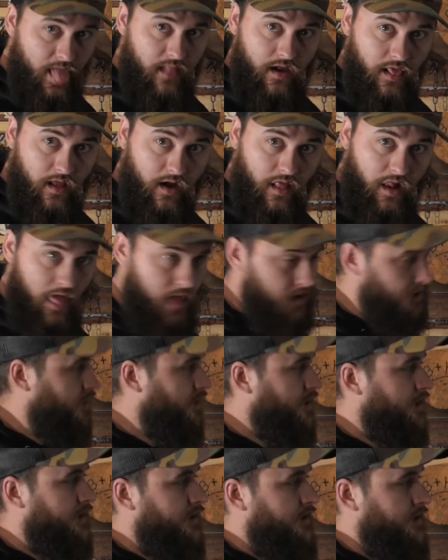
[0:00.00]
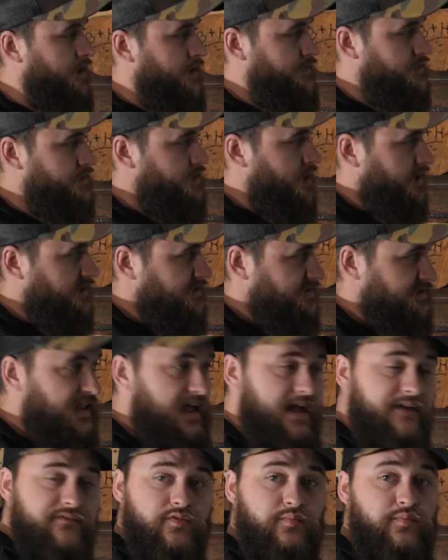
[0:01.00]
Ugh. If your nock is
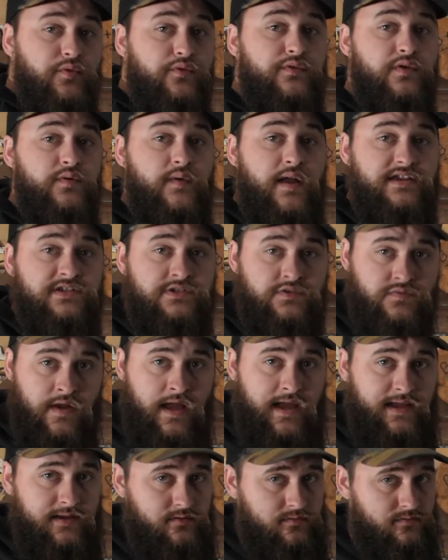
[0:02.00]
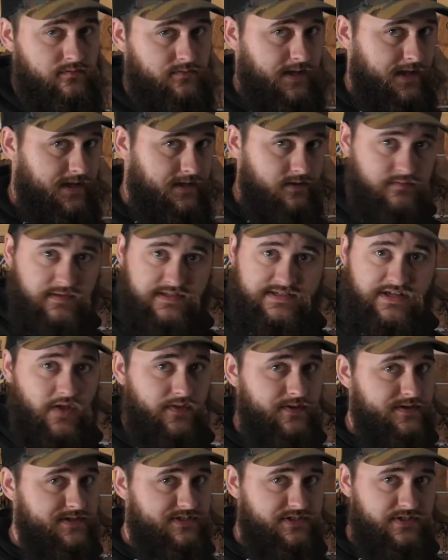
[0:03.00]
left, move your rest right. Okay, that's all
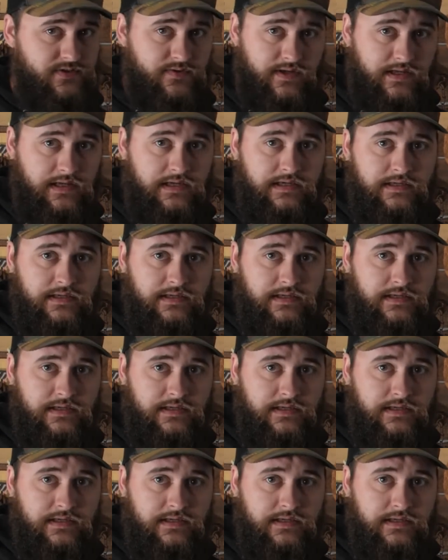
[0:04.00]
there is to it.